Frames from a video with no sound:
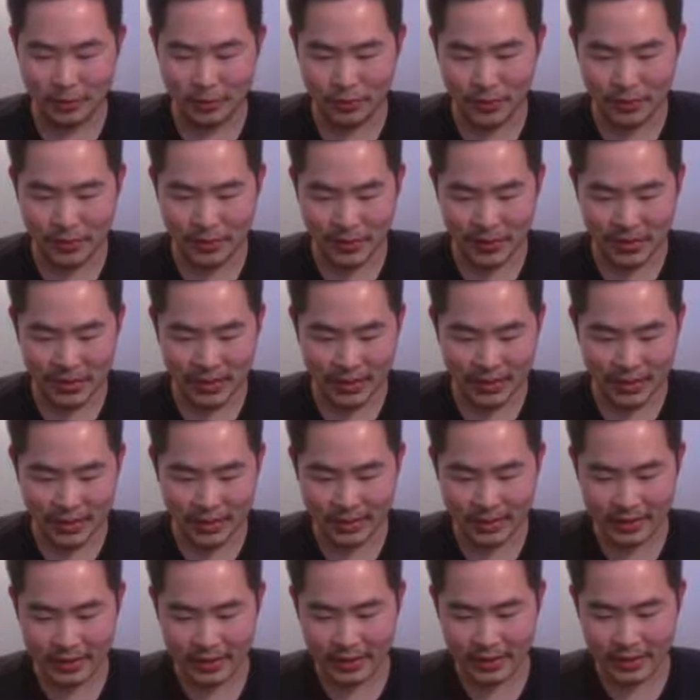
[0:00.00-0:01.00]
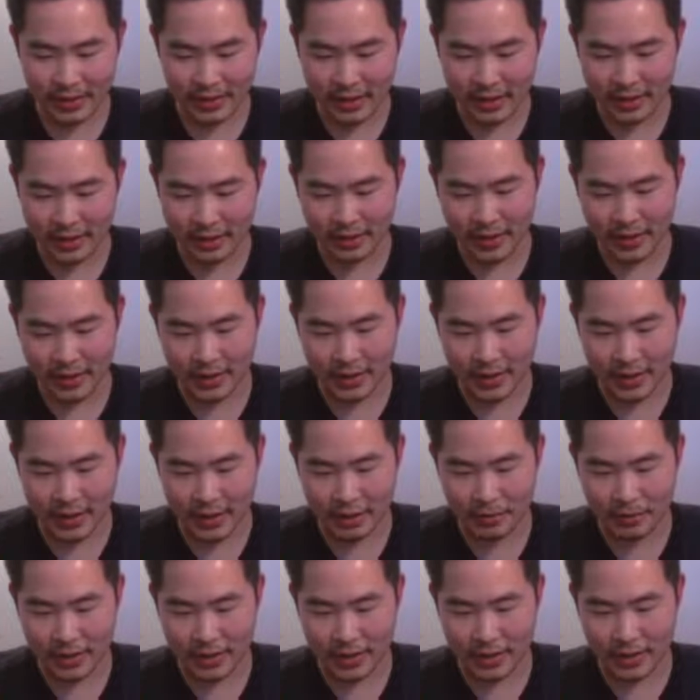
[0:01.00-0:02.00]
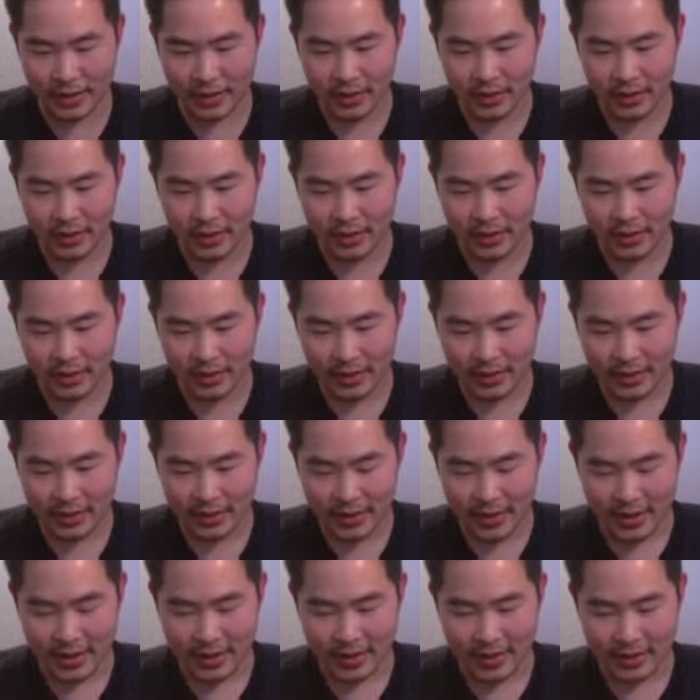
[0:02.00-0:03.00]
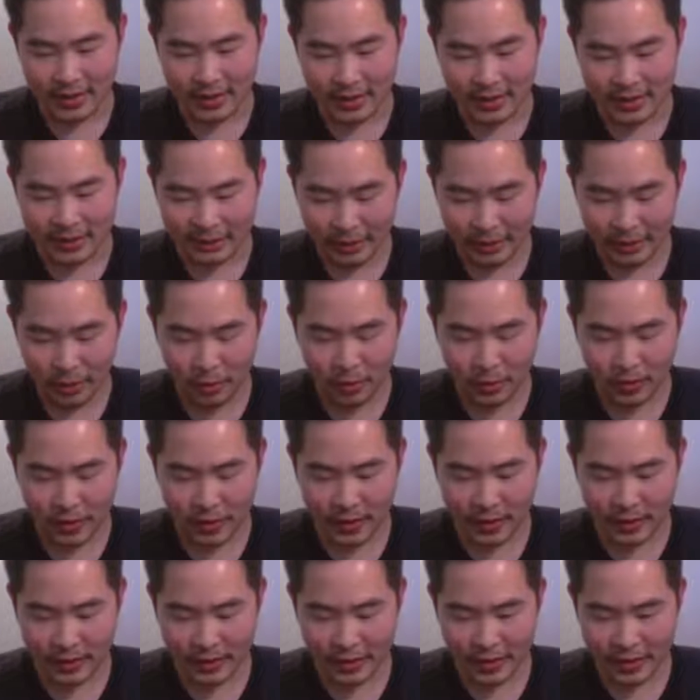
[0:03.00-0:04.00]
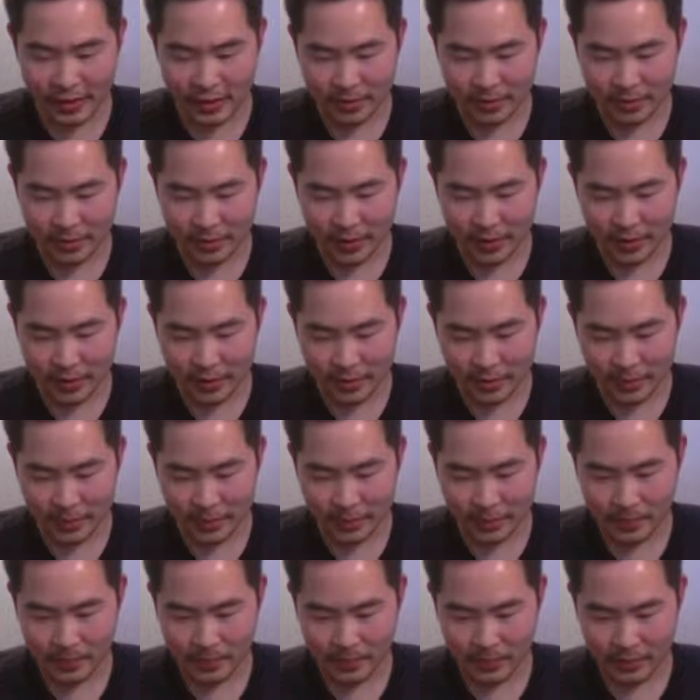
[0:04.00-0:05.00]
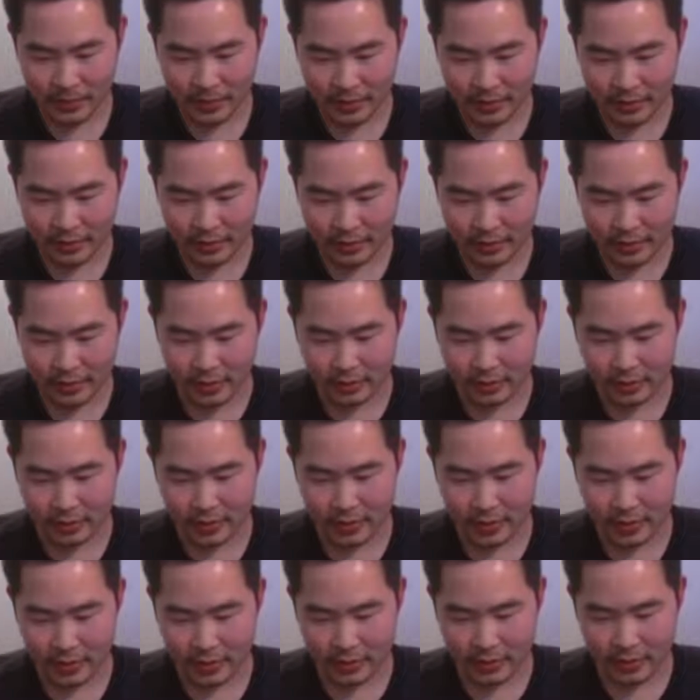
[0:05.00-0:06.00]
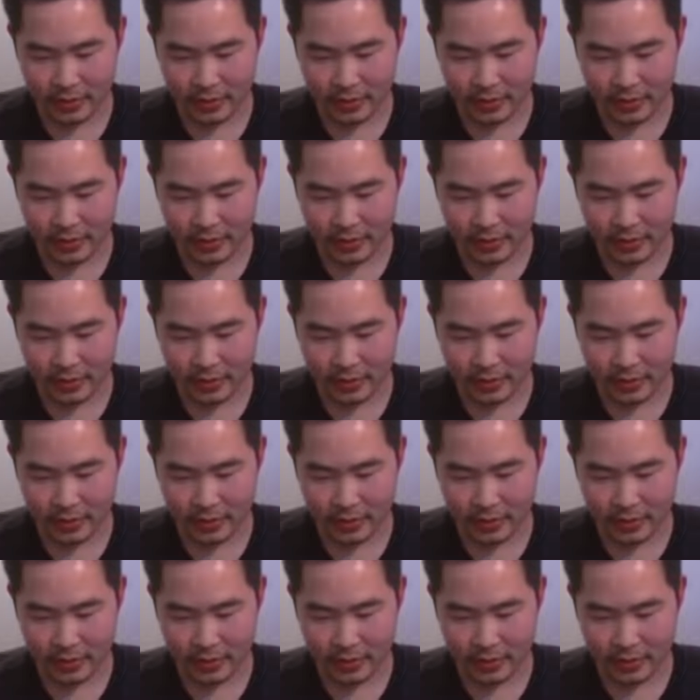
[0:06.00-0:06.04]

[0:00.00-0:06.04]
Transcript: pretty much instantly kill any enemy that is lower than his HP. So I'll take